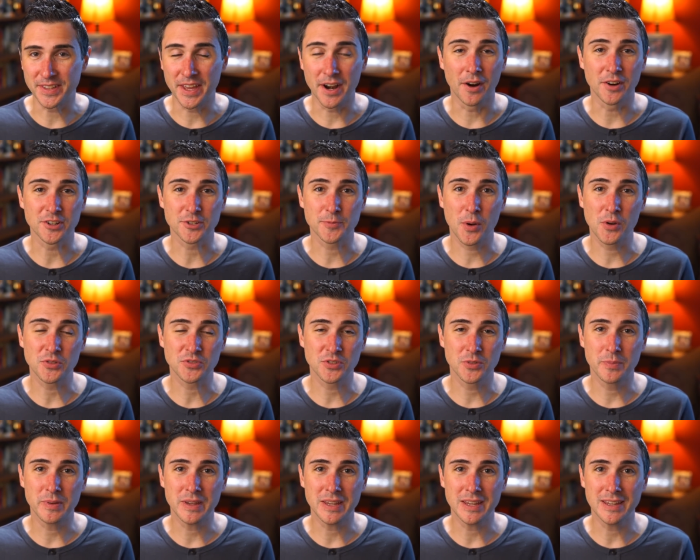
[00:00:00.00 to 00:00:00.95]
that are supposed
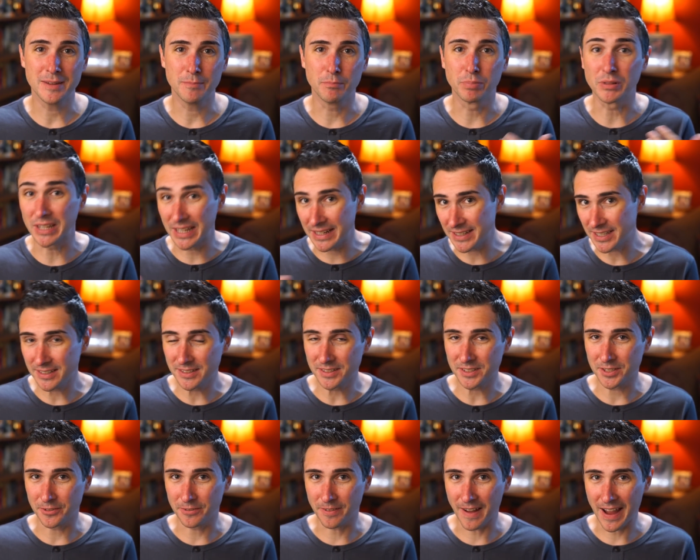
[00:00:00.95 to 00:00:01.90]
to be
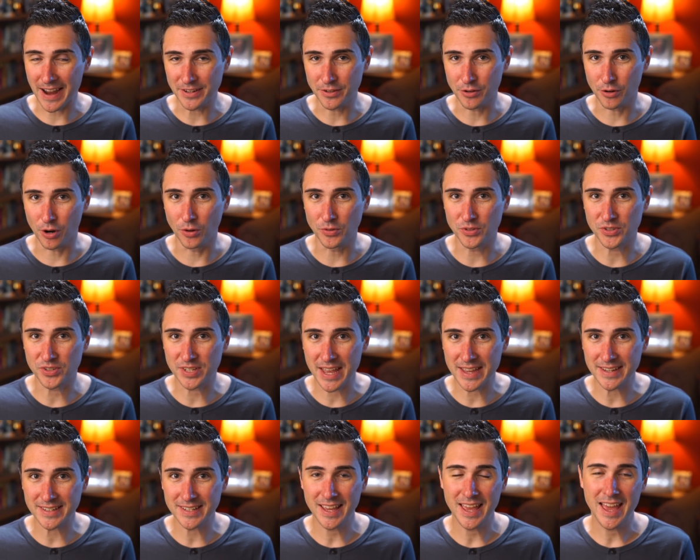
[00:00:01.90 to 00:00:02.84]
blended to find your own
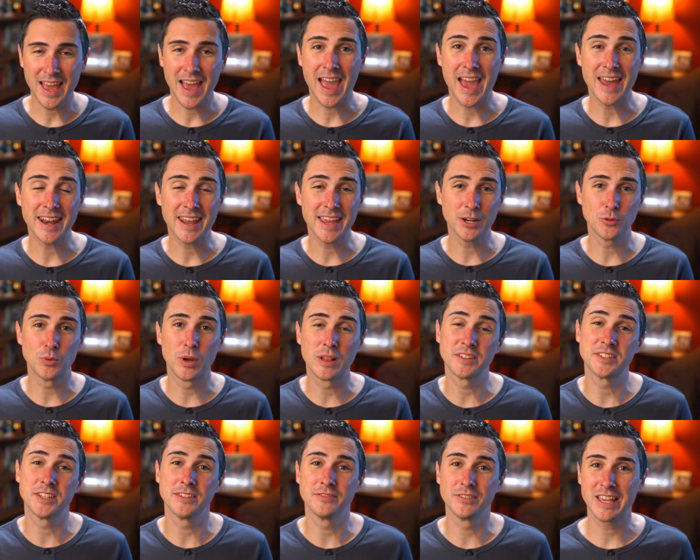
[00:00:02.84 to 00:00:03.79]
scent, at a
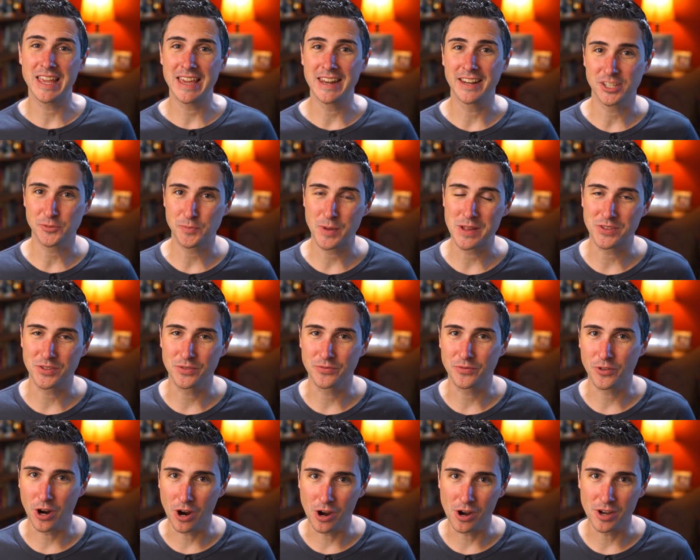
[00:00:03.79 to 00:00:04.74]
relatively
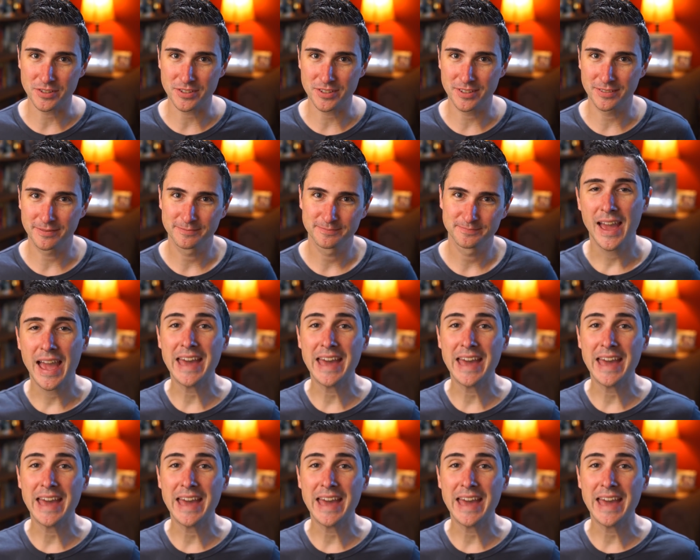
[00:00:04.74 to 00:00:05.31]
inexpensive cost.